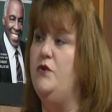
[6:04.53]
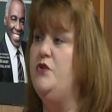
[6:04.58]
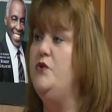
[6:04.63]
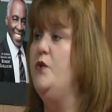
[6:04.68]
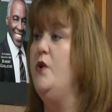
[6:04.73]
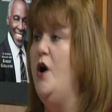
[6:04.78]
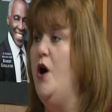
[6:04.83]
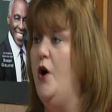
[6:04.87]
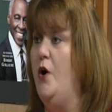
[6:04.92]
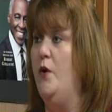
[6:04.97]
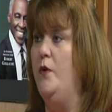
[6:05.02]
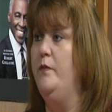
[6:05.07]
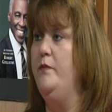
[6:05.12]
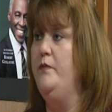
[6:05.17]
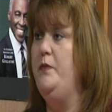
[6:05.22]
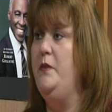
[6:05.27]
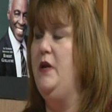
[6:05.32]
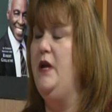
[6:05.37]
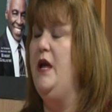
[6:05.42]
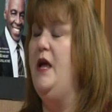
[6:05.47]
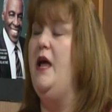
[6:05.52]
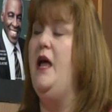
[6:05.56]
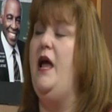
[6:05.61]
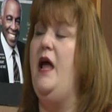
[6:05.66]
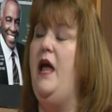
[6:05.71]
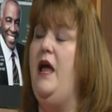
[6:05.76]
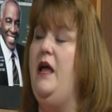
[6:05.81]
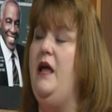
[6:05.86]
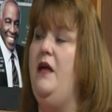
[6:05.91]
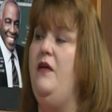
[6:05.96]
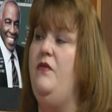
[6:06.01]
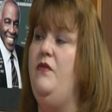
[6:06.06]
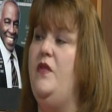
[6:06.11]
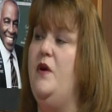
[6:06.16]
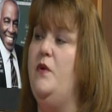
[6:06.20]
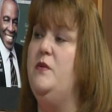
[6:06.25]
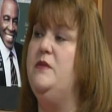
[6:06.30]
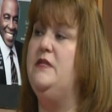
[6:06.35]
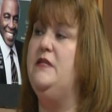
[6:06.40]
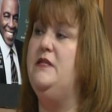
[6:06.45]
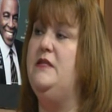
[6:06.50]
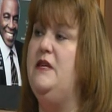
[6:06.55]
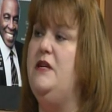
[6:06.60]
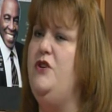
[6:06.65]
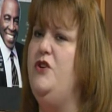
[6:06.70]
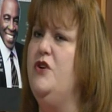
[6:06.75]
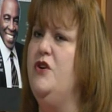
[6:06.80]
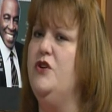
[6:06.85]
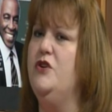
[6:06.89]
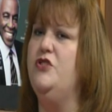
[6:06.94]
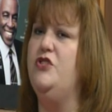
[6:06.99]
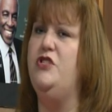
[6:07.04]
to a home, and there was a senior.